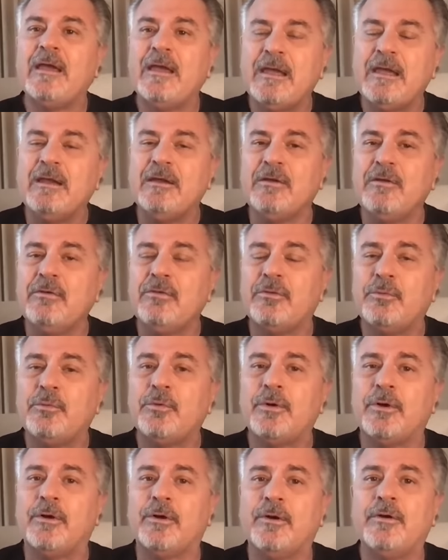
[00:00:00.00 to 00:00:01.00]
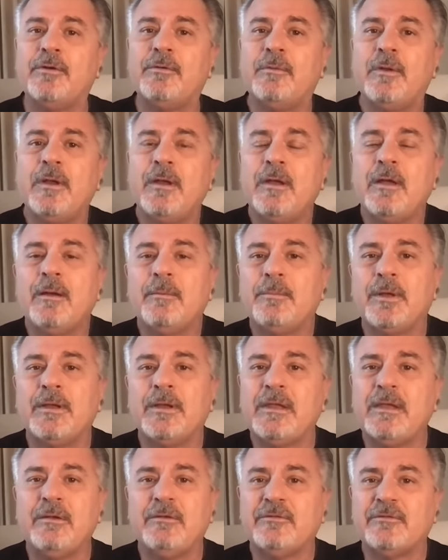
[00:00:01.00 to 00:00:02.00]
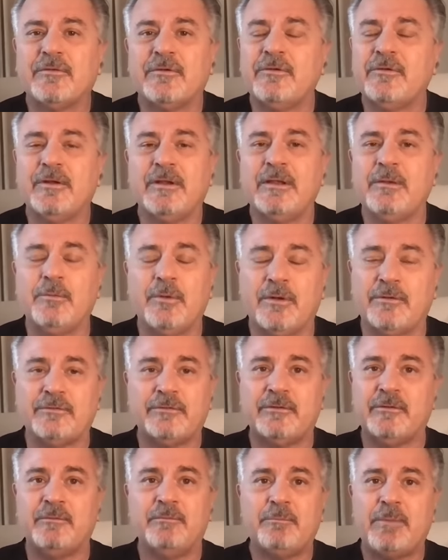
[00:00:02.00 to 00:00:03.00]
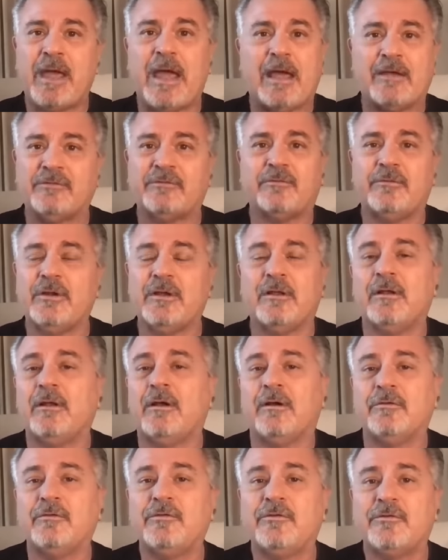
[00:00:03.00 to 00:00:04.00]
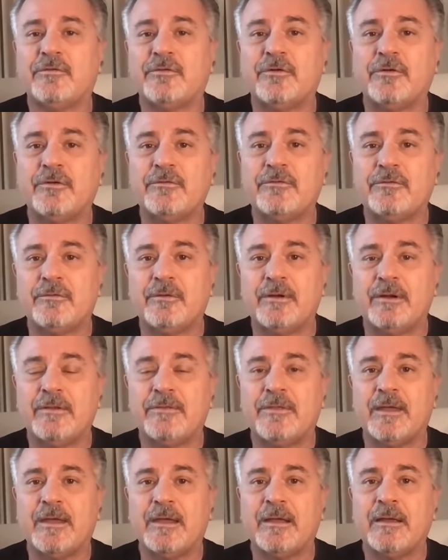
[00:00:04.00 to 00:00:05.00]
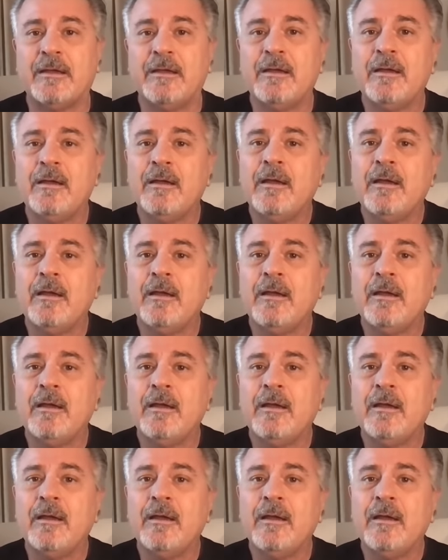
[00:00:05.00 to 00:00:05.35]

He knew the word, but he certainly wasn't pastoring a large church or anything.